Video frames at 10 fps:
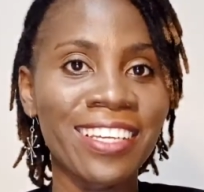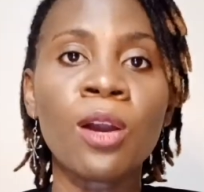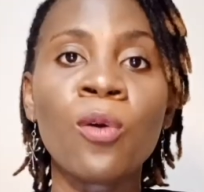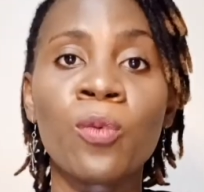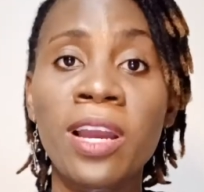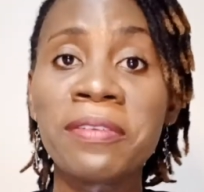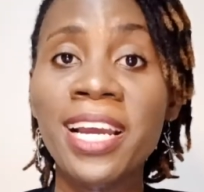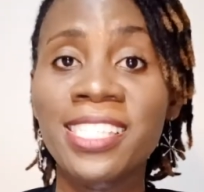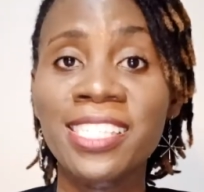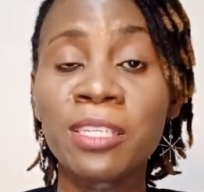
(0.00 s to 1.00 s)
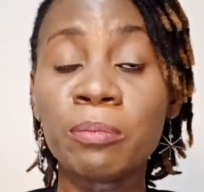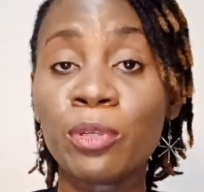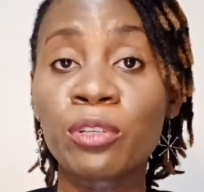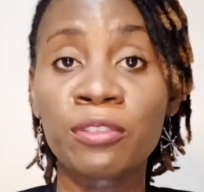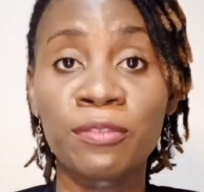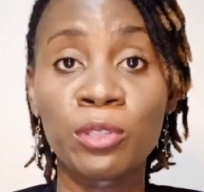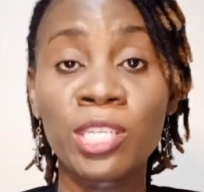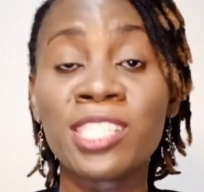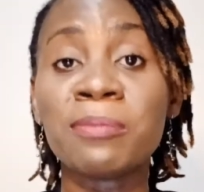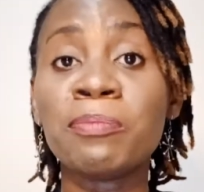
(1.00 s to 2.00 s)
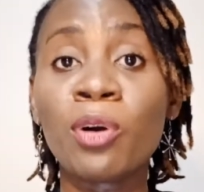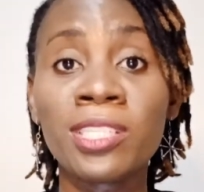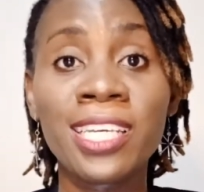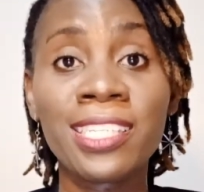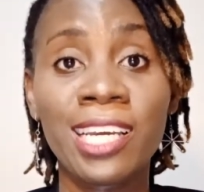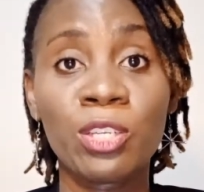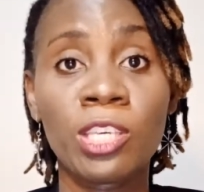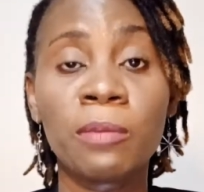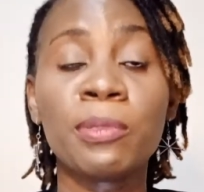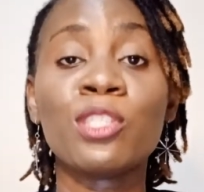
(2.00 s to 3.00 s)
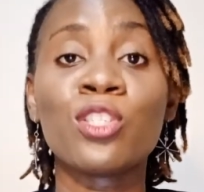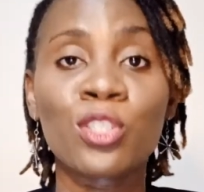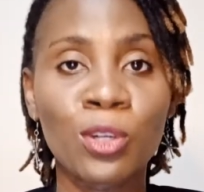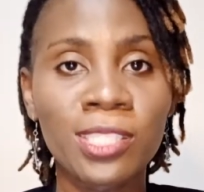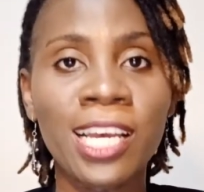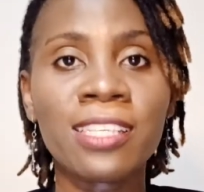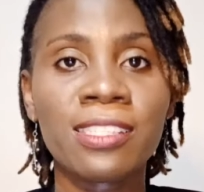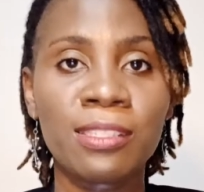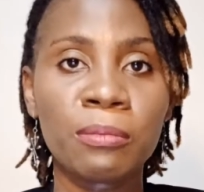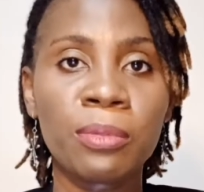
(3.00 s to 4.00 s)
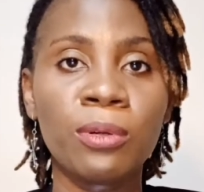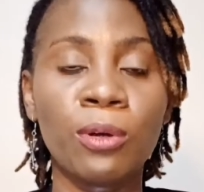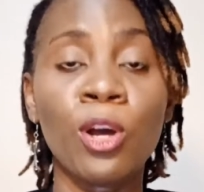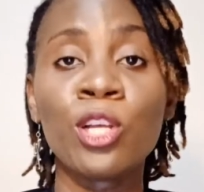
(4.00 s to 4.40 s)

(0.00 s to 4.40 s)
When writing a book review, it's important that you keep it short and simple.